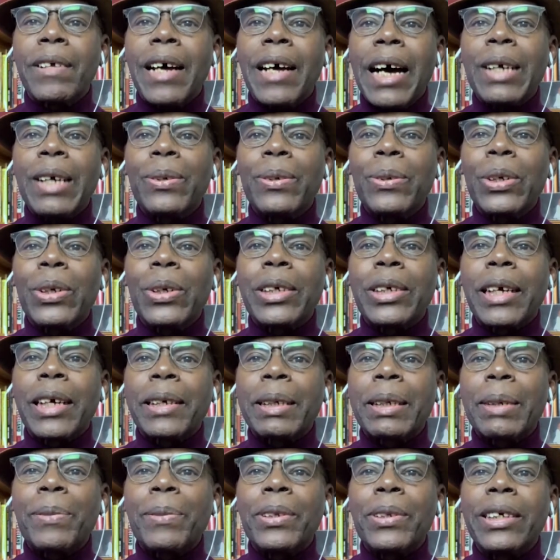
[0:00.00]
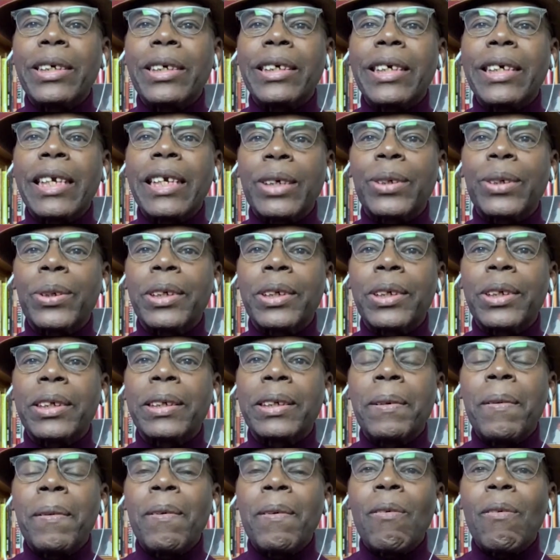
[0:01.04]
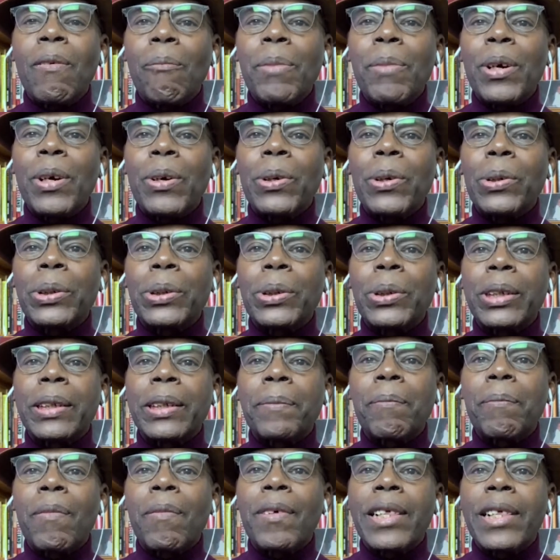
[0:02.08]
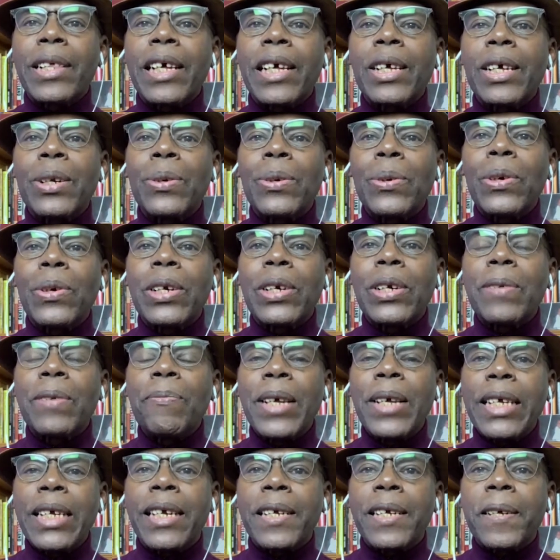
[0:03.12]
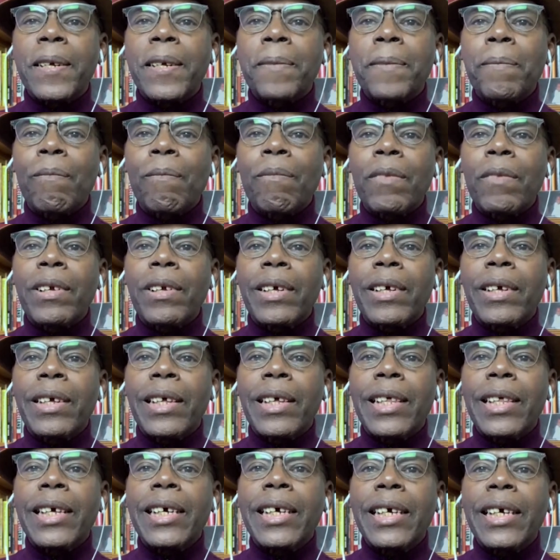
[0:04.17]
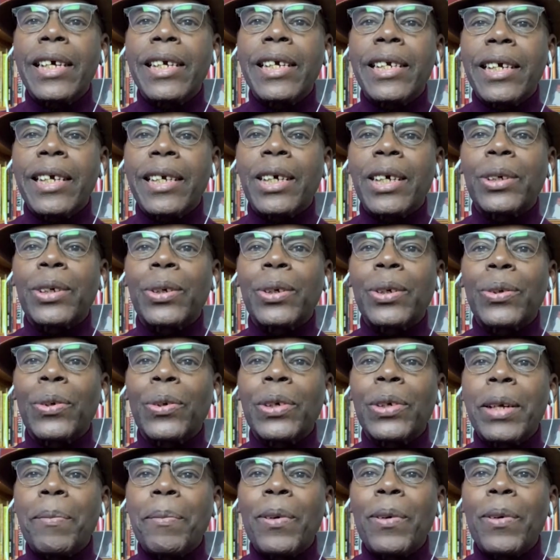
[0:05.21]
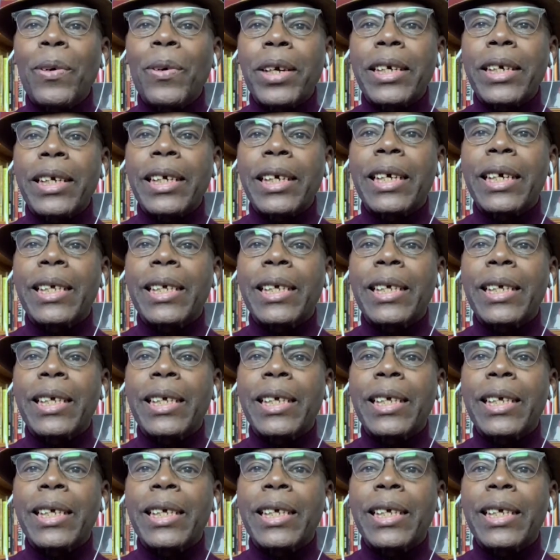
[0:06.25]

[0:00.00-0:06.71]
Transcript: I do not accept these elections because they do not meet the international democratic